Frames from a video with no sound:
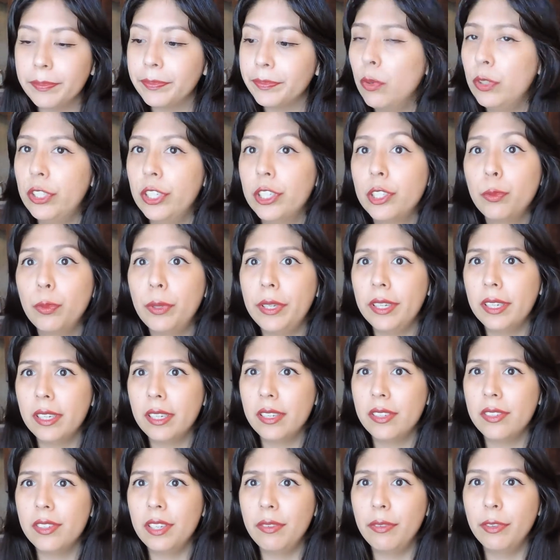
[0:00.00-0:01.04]
Which is weird
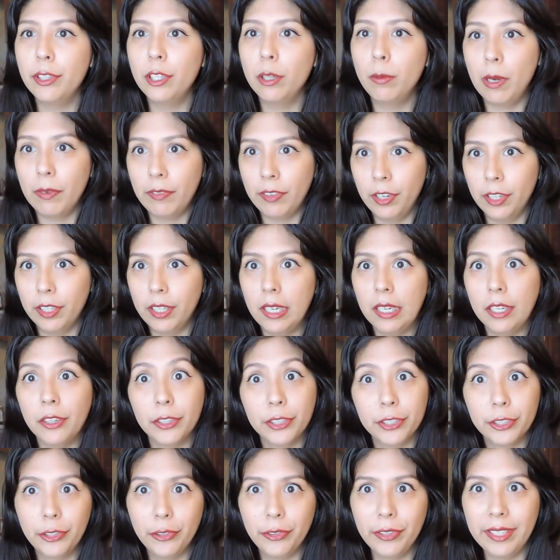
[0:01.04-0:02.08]
because even though my favorite color
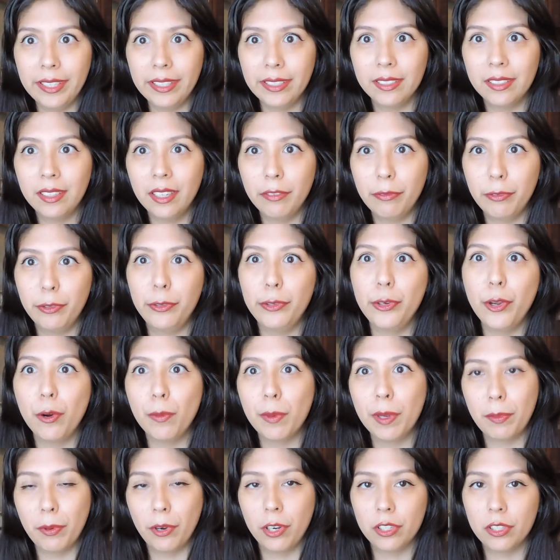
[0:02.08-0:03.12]
is green, if you know
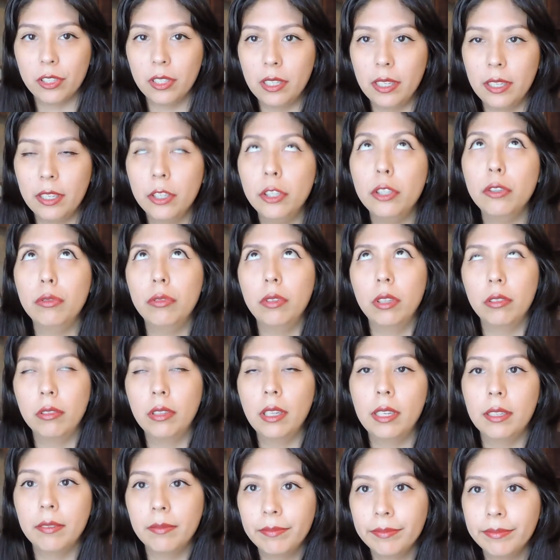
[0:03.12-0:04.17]
me personally, you know
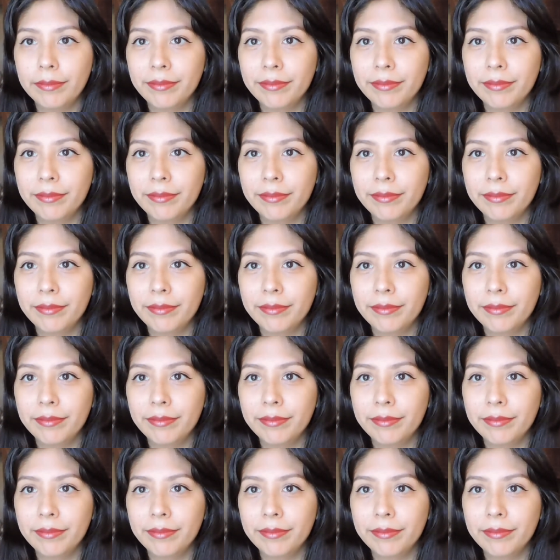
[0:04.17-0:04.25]
that.